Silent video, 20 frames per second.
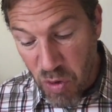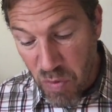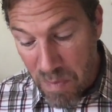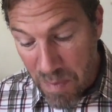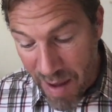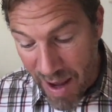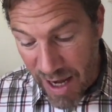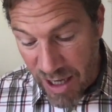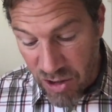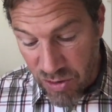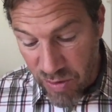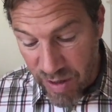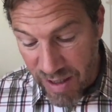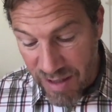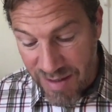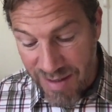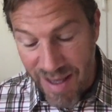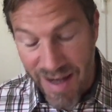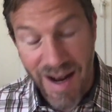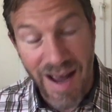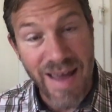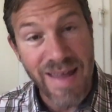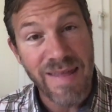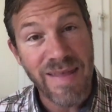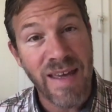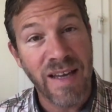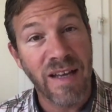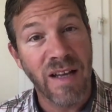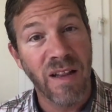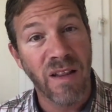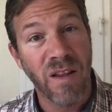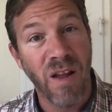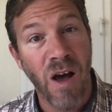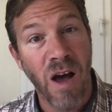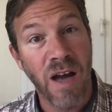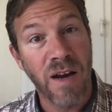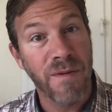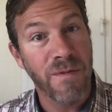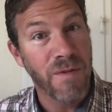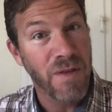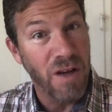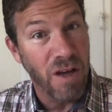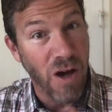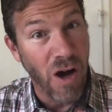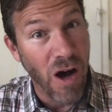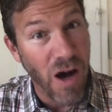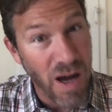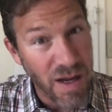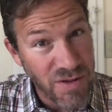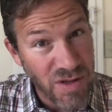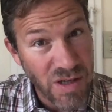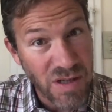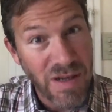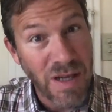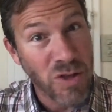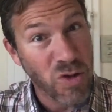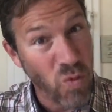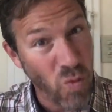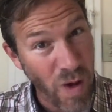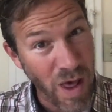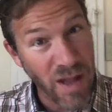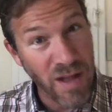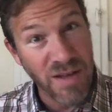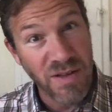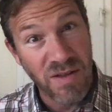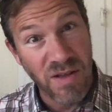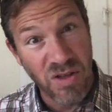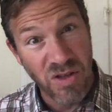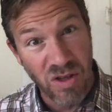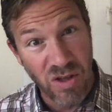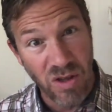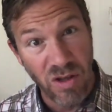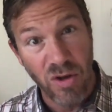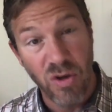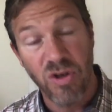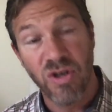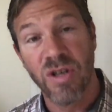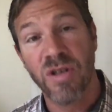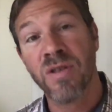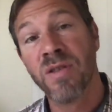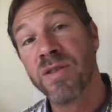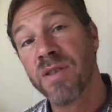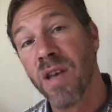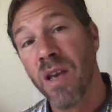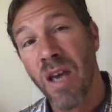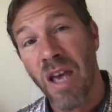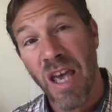matrix that I think a lot of the causes as well as the solutions